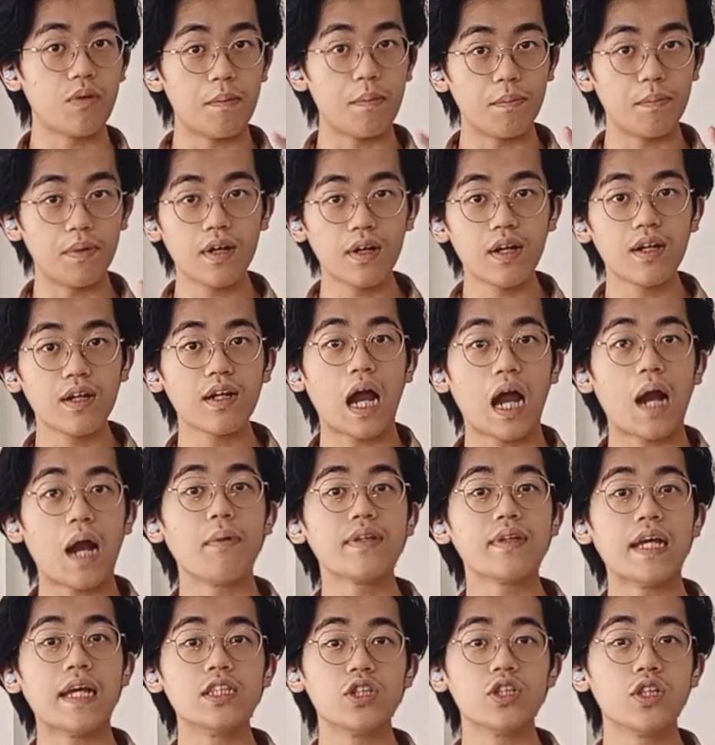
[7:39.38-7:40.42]
remember,
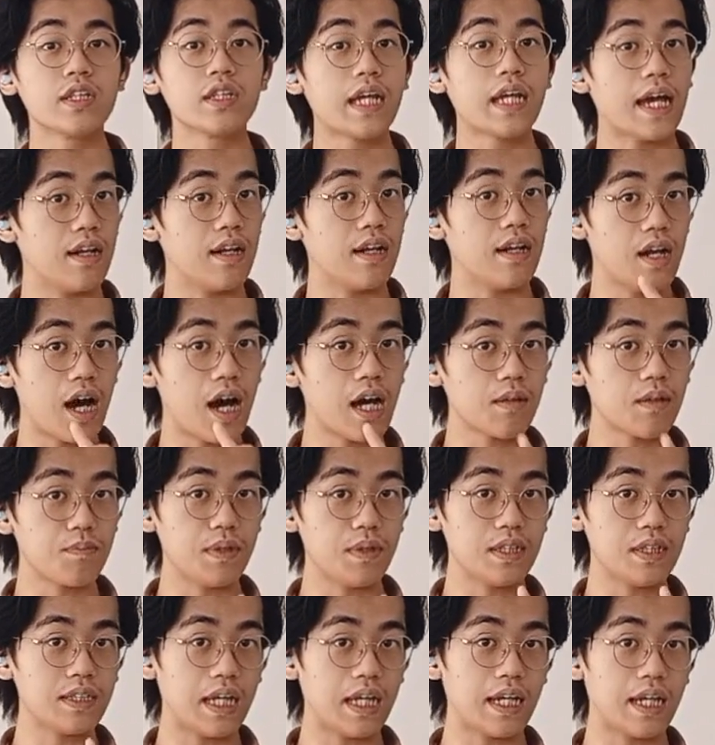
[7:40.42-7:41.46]
hypertension cannot
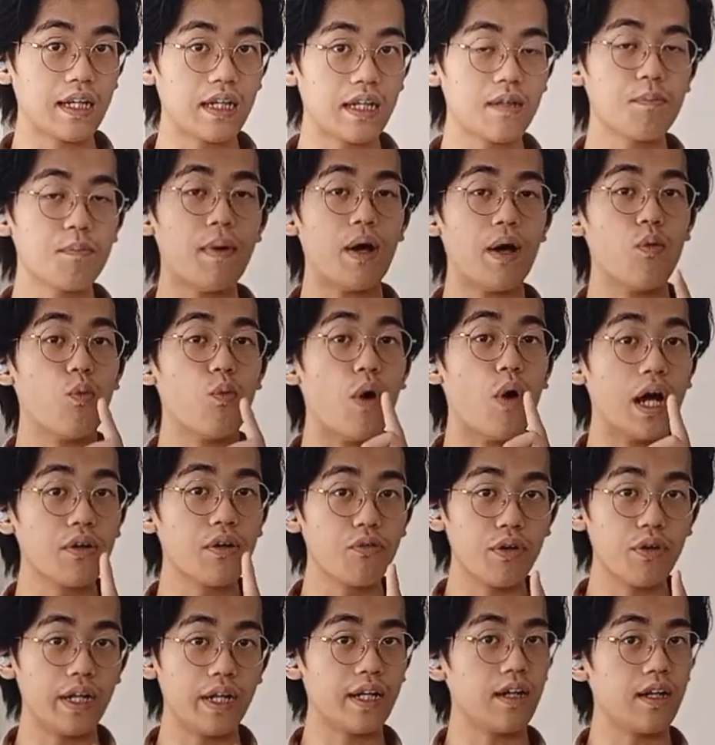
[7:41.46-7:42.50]
be taken by
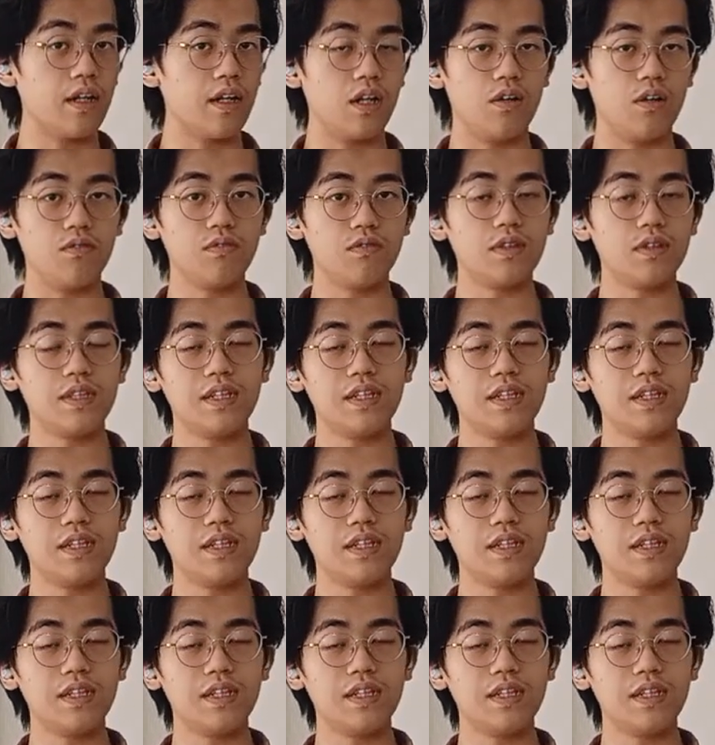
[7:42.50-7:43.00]
one reading alone.